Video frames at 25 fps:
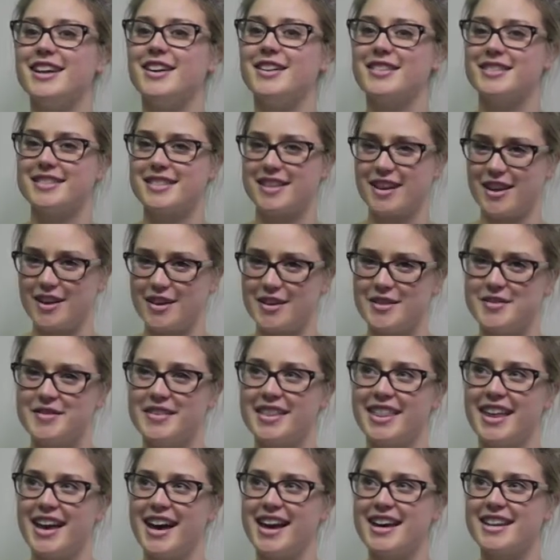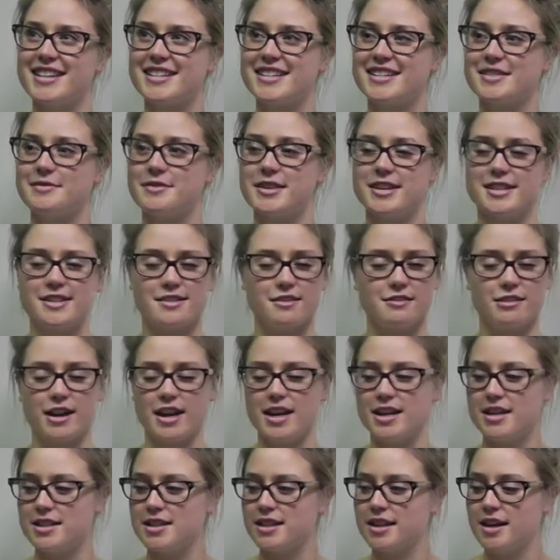So lots going on with that, but it's
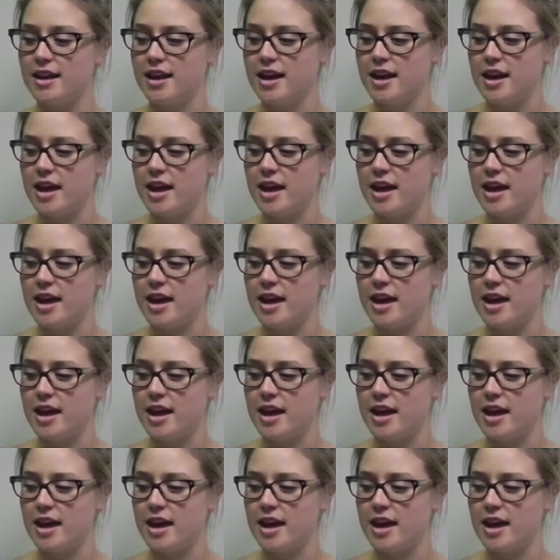great.